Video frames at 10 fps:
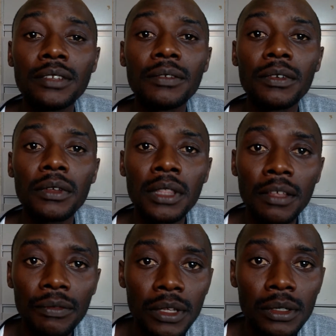the
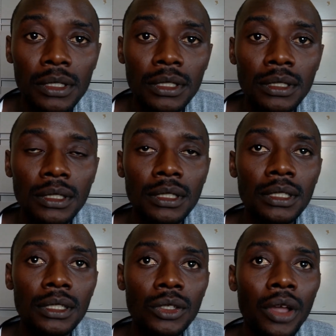field,
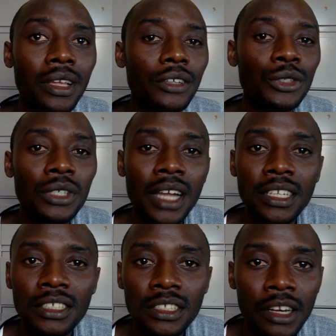you're doing an
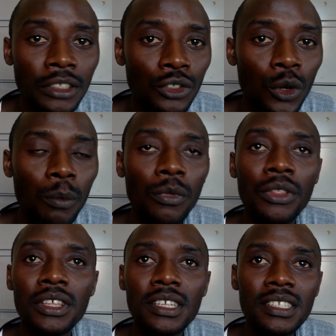engineering job.
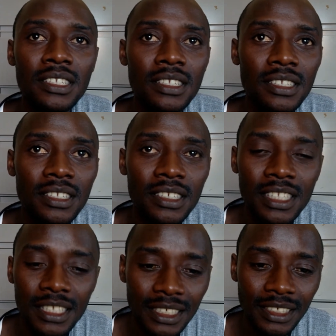This
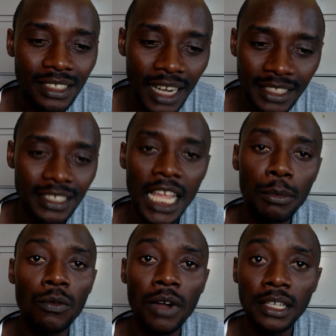last type
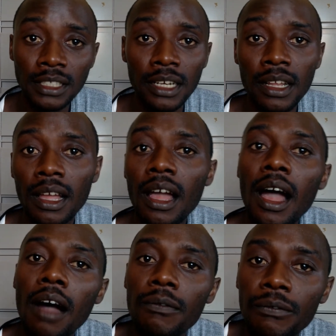of hazard
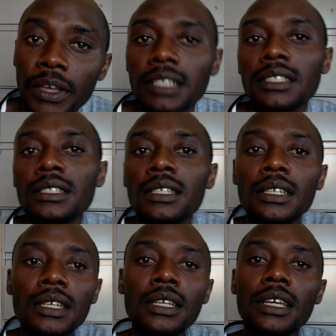affects
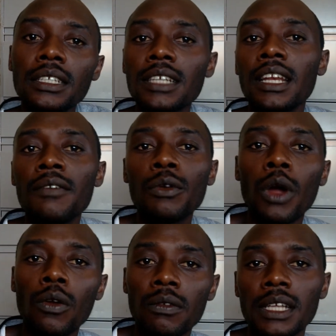each and every one
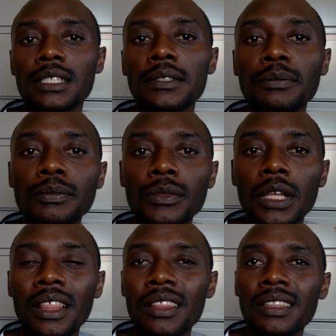of us.
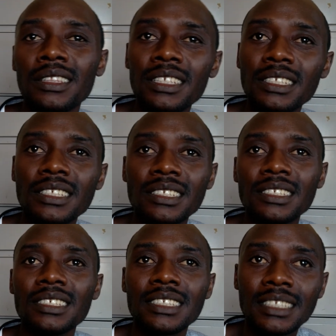This is
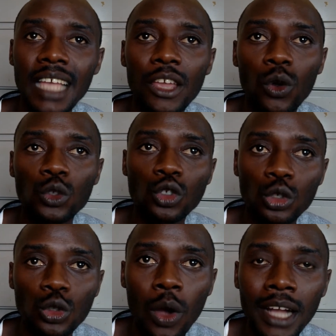
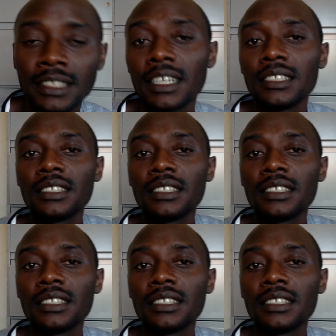psychosocial hazards.